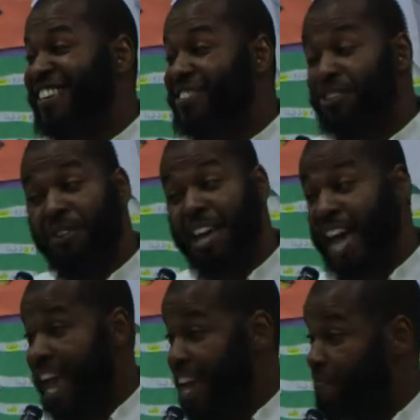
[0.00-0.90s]
There's only
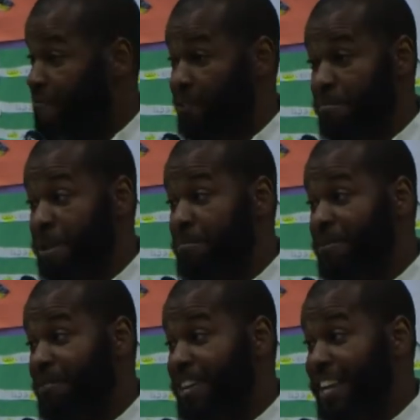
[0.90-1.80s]
a handful of
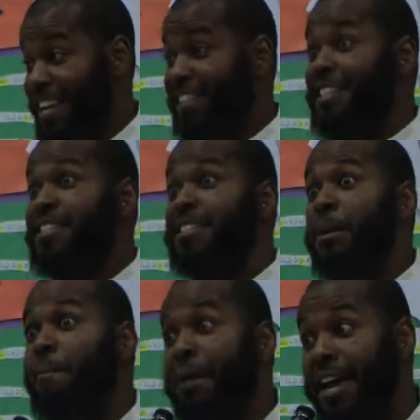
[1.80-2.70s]
people. And this is
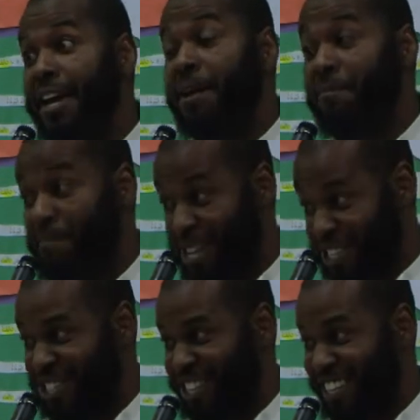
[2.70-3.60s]
a mega
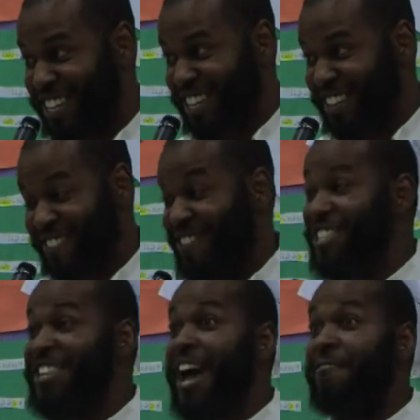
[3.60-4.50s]
masjid. We
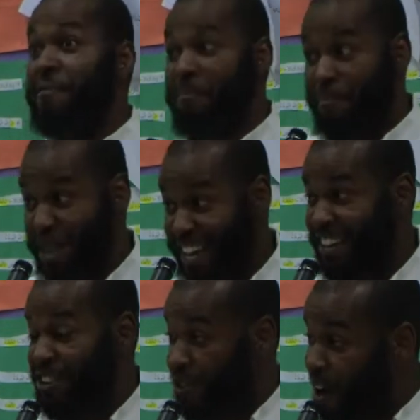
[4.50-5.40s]
should have a
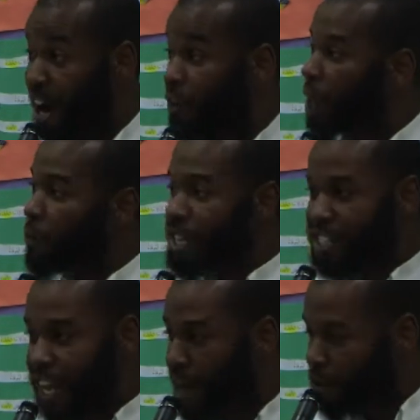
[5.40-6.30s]
mega crowd. And we
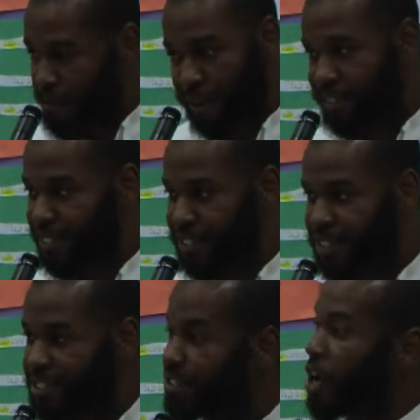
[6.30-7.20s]
say we're brothers and
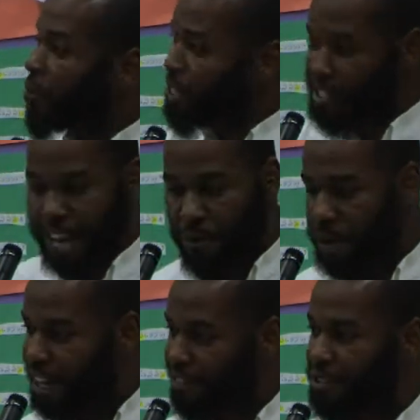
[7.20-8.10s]
sisters. We say
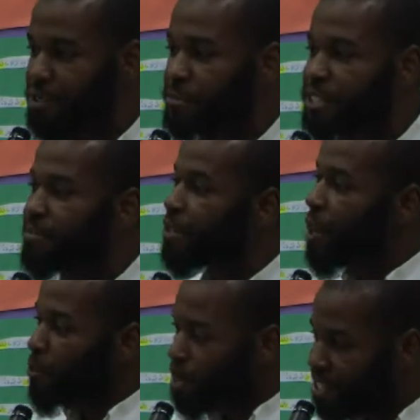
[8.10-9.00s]
we love the new Muslim.
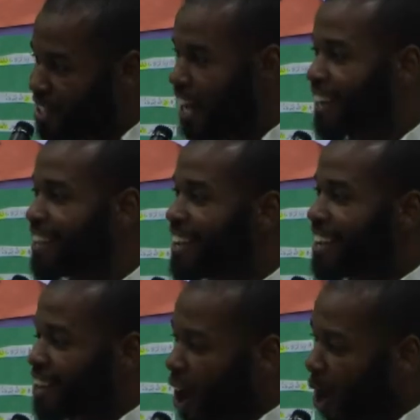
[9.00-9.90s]
We say
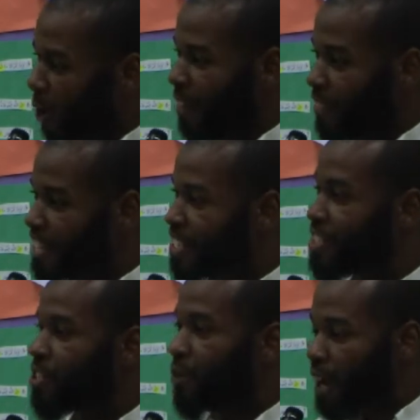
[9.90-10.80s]
all of this,
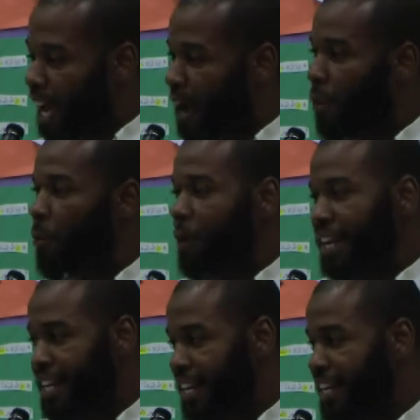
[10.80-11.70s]
so now
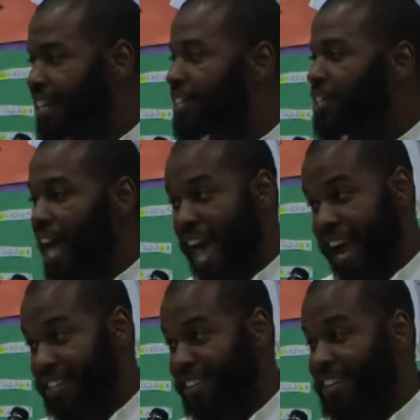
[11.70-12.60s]
we need to
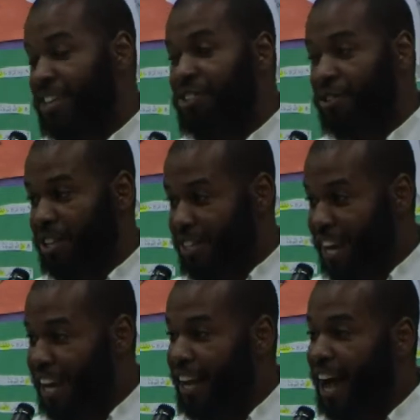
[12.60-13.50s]
act. So
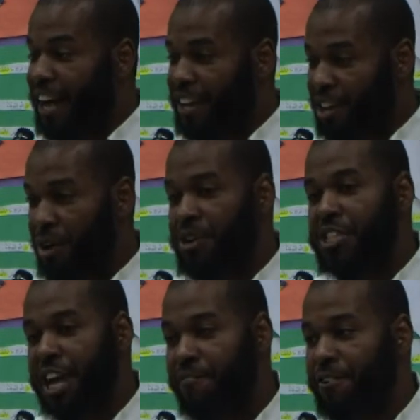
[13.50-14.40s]
today I
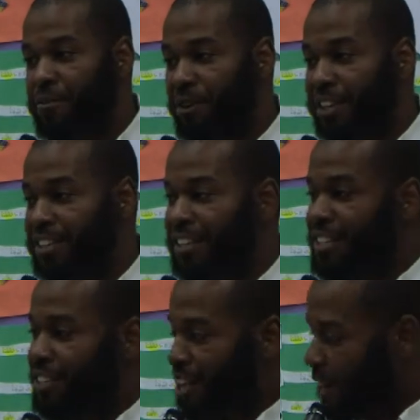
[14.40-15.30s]
encourage everyone
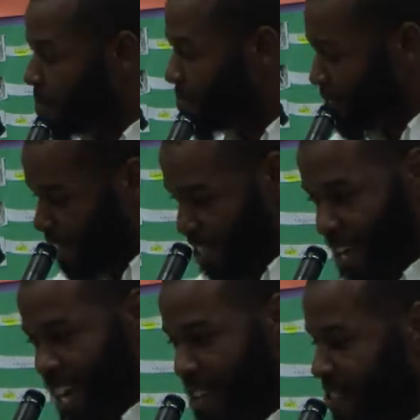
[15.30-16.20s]
to help, to
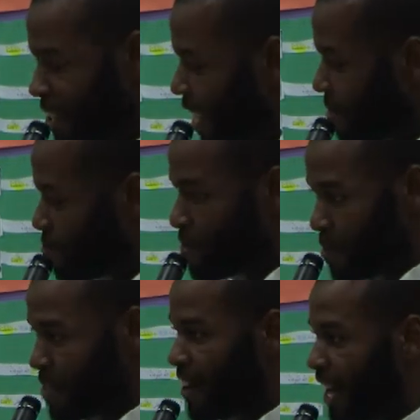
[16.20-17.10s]
sign your name with
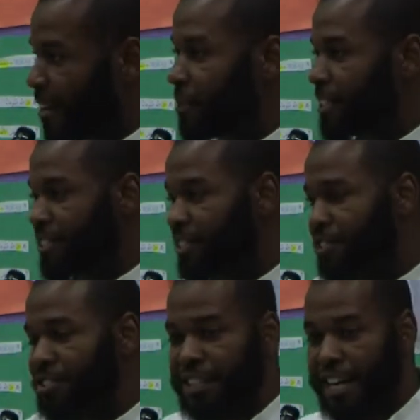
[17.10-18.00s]
Brother Ahmed and
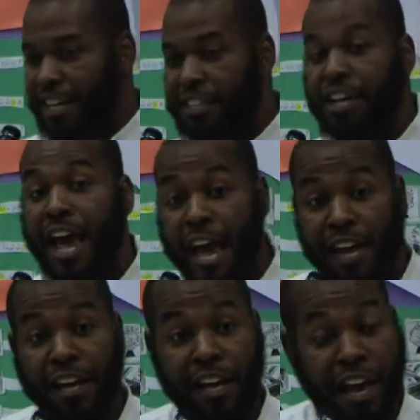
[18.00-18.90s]
Sister Delhi. Say,
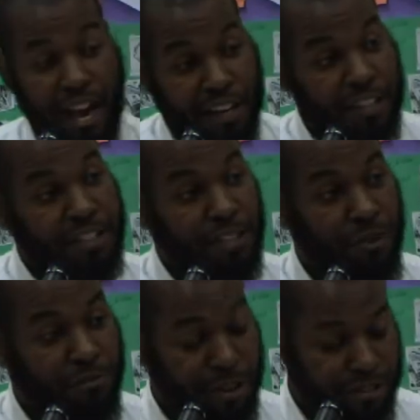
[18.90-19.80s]
hey, I listened to
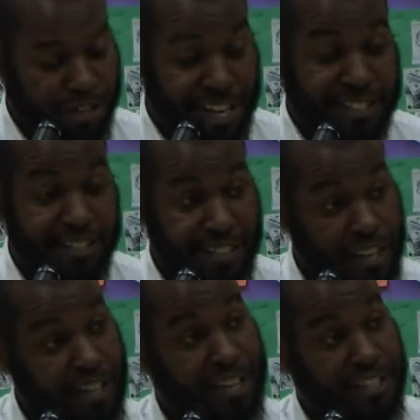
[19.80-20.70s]
what Brother John C.
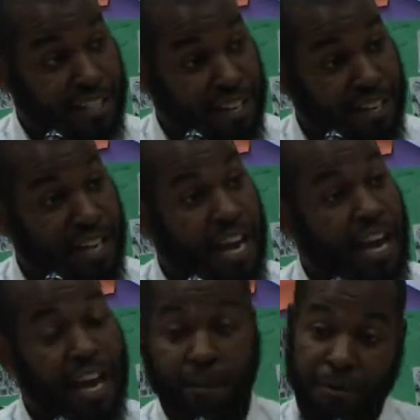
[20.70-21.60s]
said,
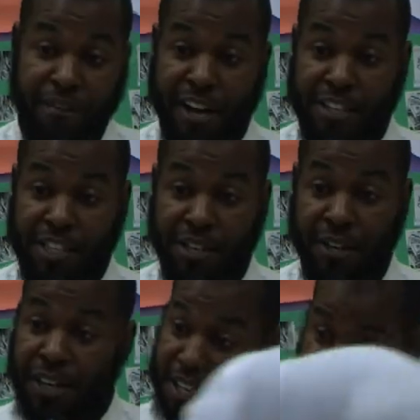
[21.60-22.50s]
and I'm a
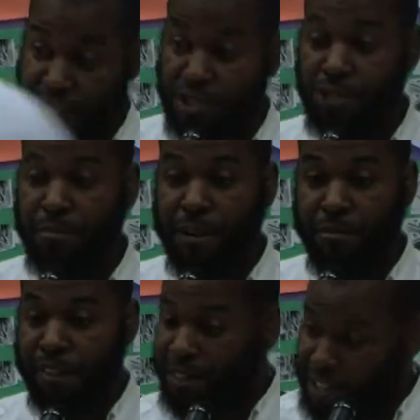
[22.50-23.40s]
volunteer. Yes, you're my
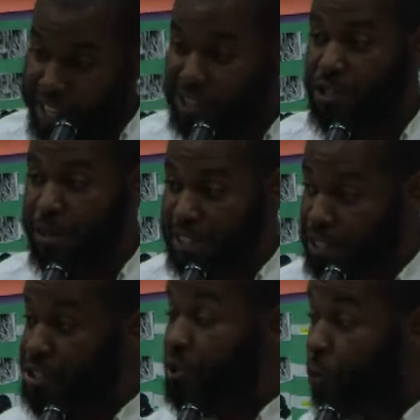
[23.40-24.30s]
brother. Yes, you're my
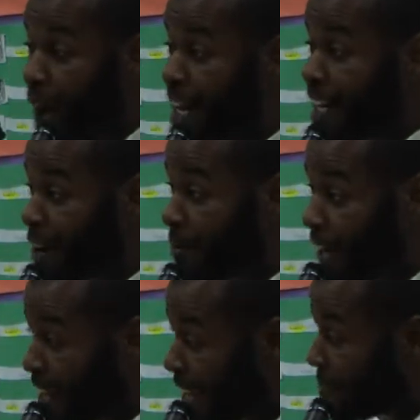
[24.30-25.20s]
sister. Write down
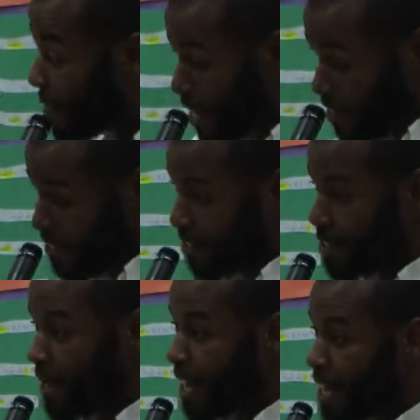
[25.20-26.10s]
my name. This
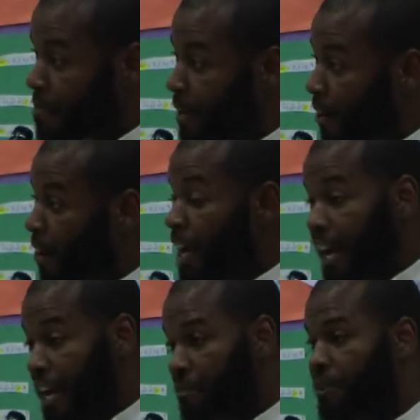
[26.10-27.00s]
is my email,
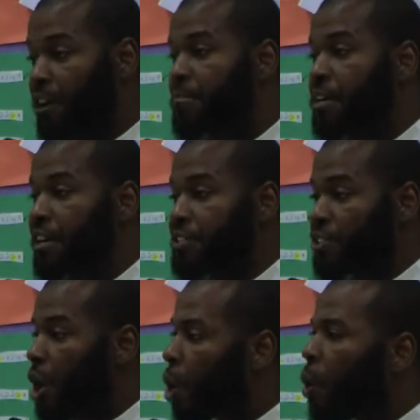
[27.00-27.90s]
and I'm going to be an
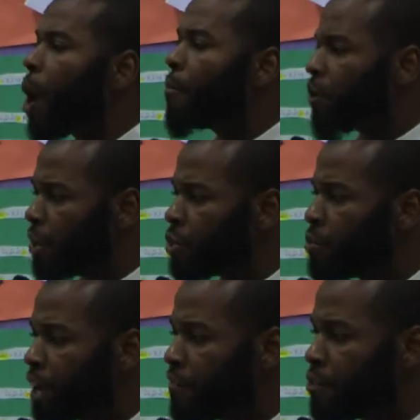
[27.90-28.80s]
Ansar. Oh, I'm going to
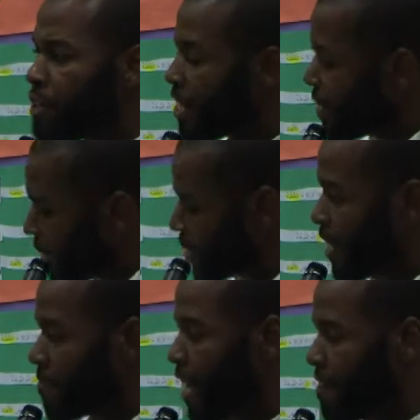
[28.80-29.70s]
do whatever you need. Next
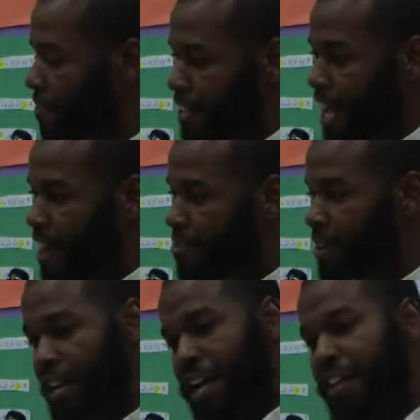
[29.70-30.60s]
time you have a
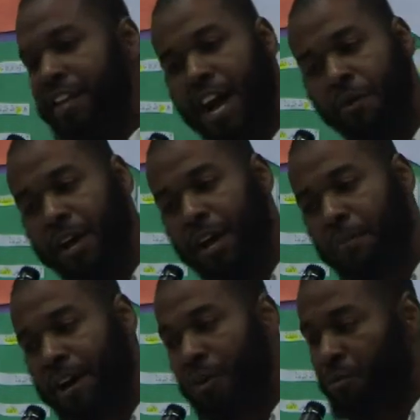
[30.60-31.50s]
gathering, then I will
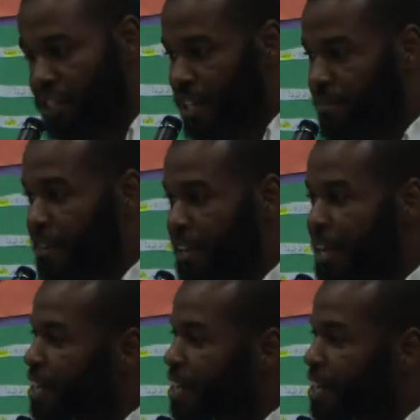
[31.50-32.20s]
help out with something.